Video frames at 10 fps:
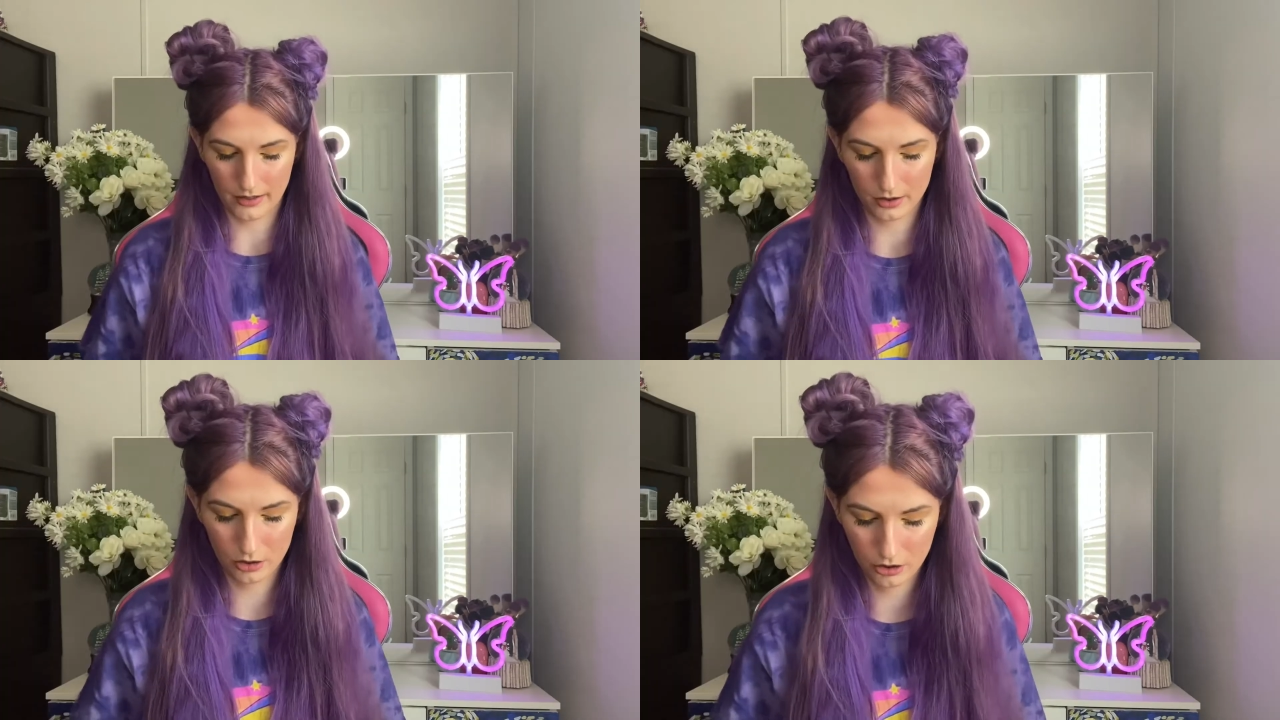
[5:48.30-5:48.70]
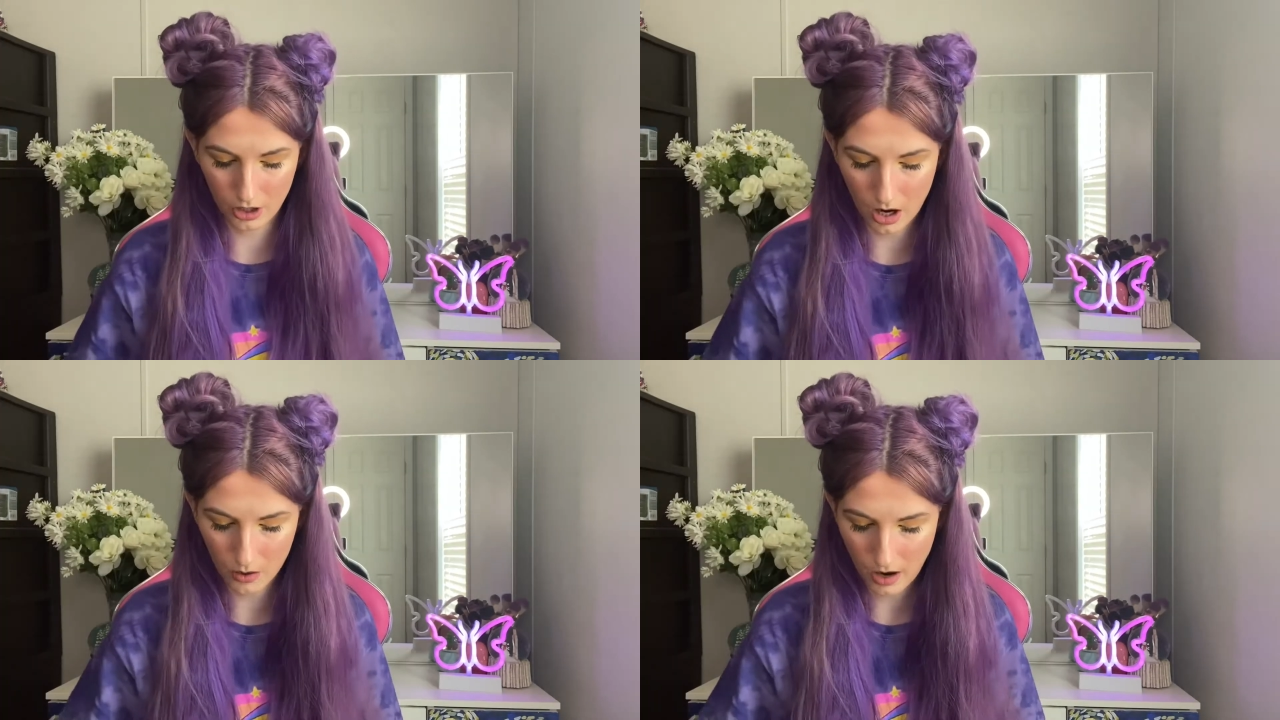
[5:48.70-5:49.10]

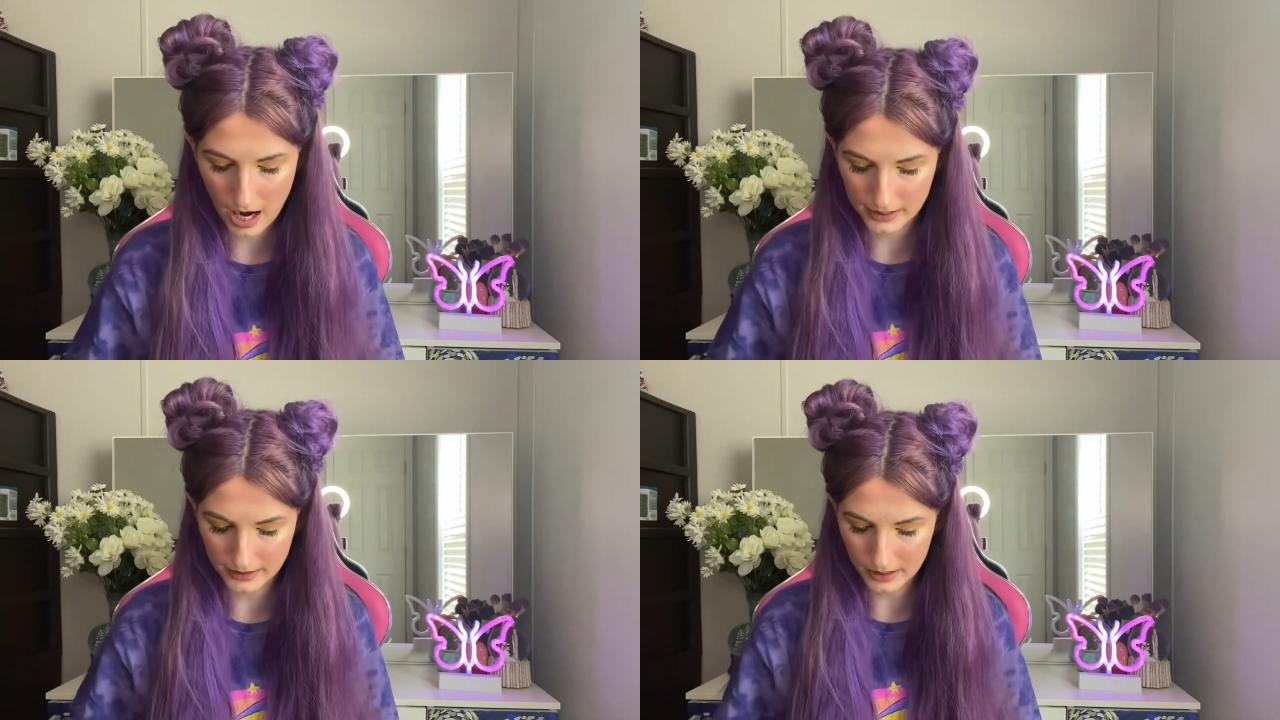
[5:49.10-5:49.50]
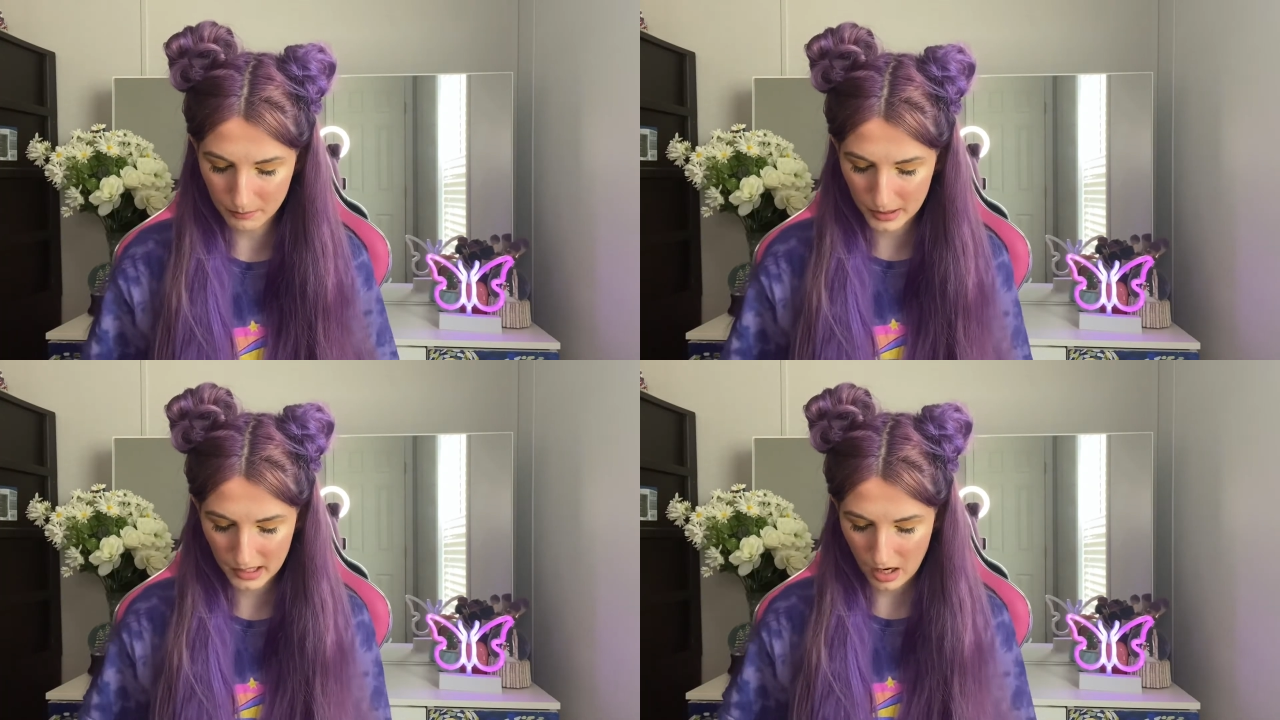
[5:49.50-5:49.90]
so I
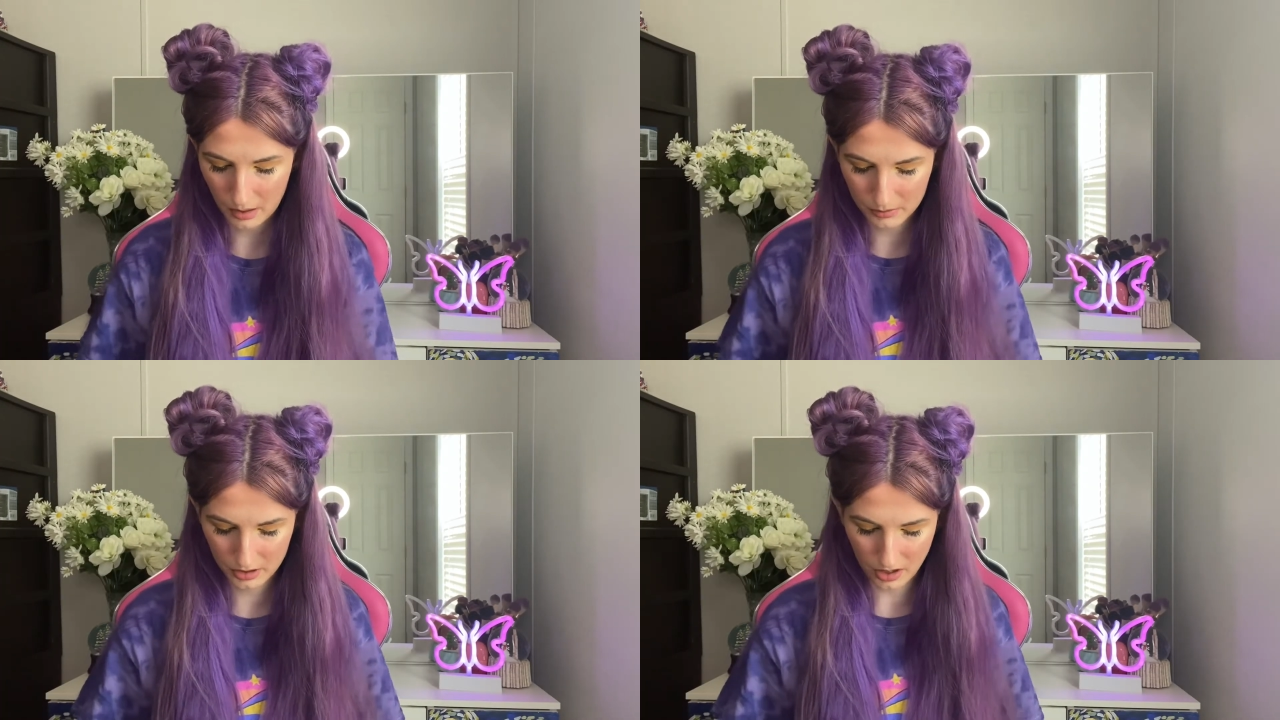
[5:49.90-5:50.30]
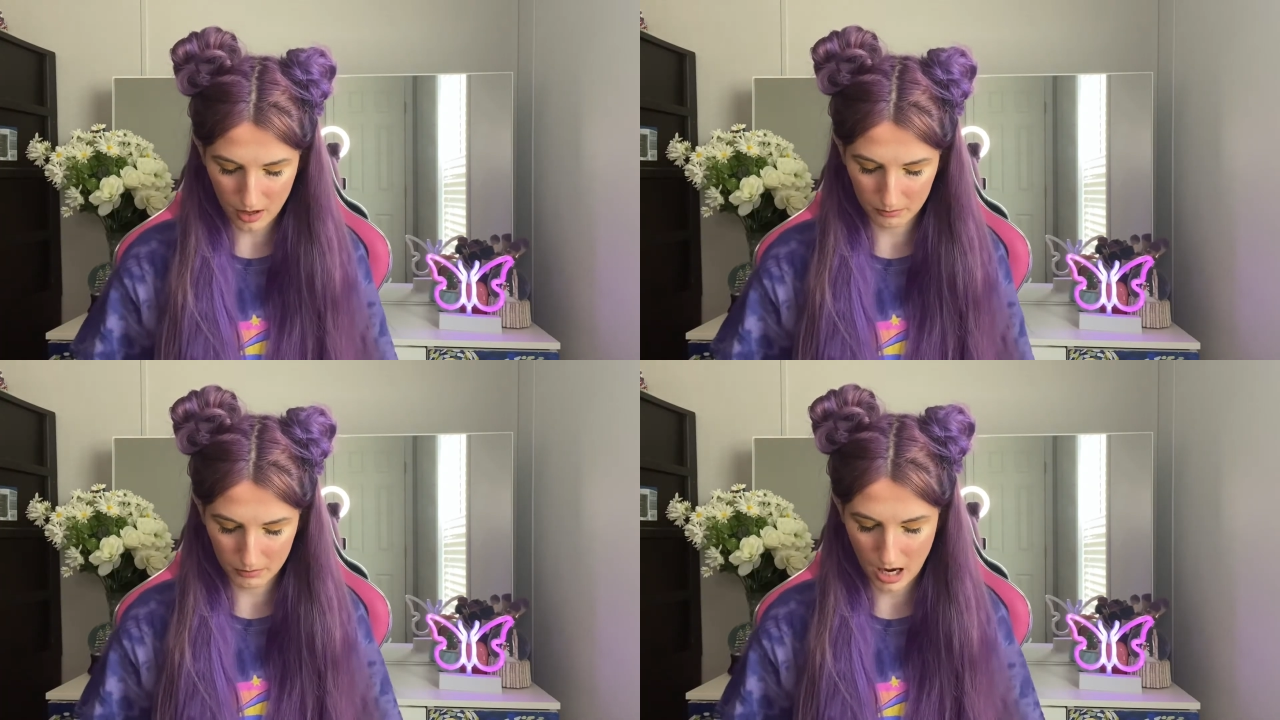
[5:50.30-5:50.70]
did pick up
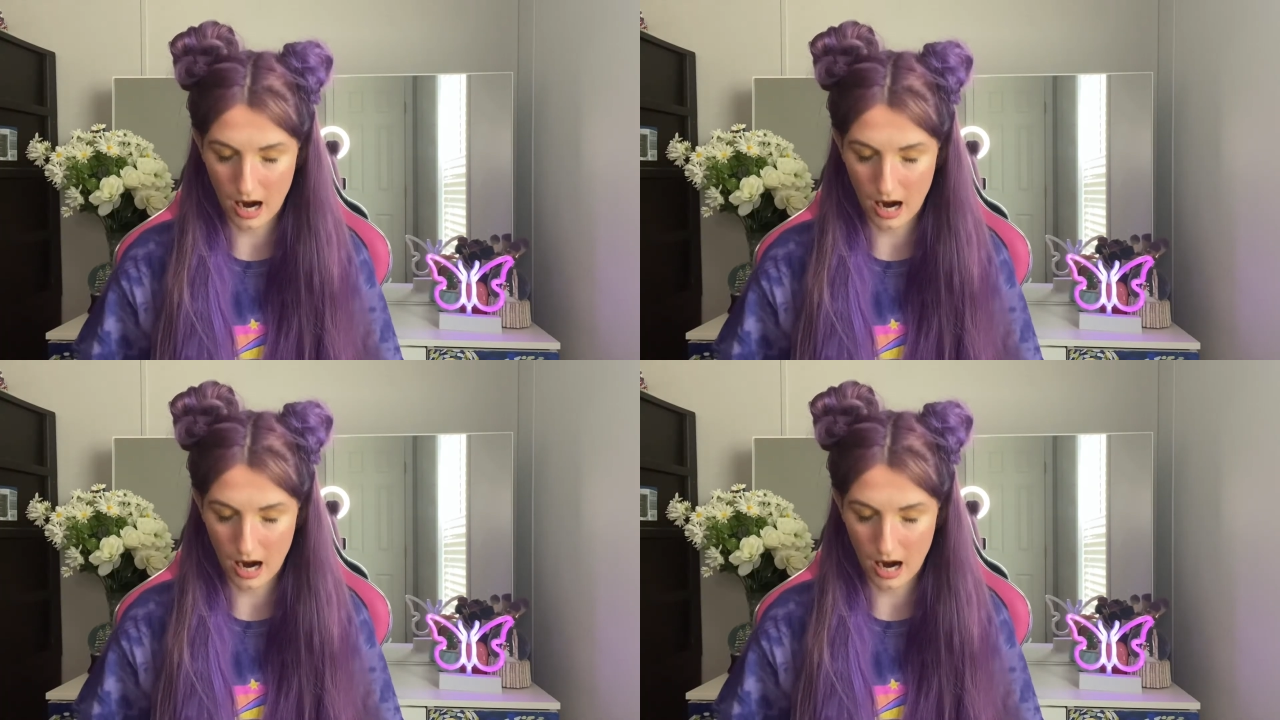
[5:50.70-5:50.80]
some